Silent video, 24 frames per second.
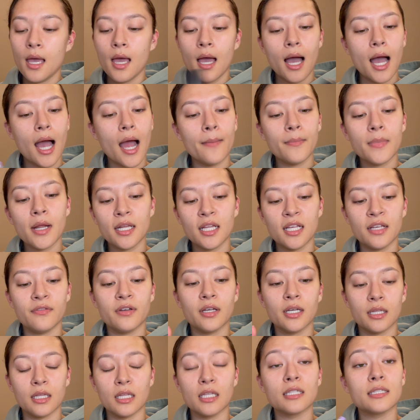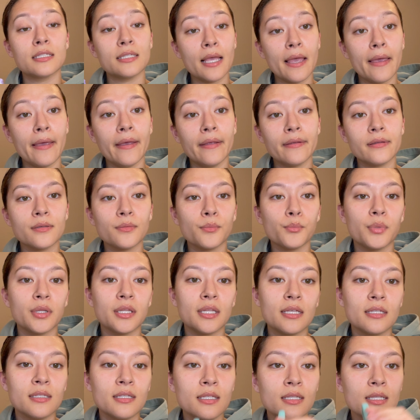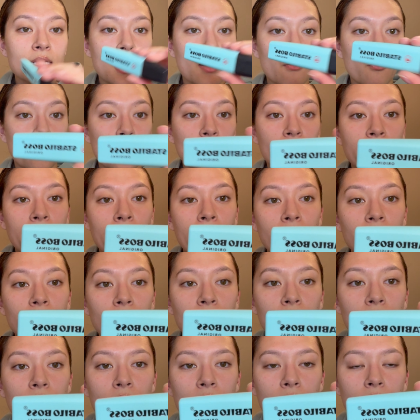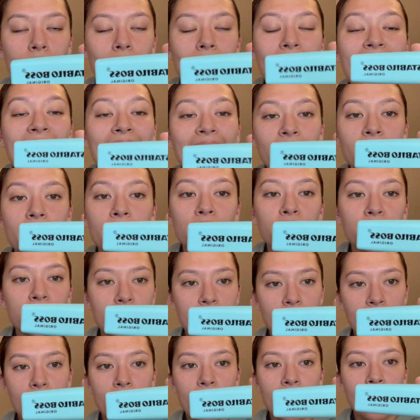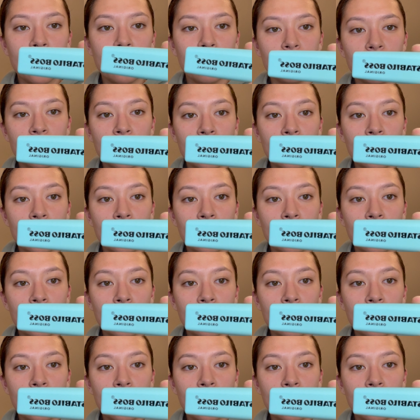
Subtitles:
I'm not even gonna say it, but this is the one highlighter that I have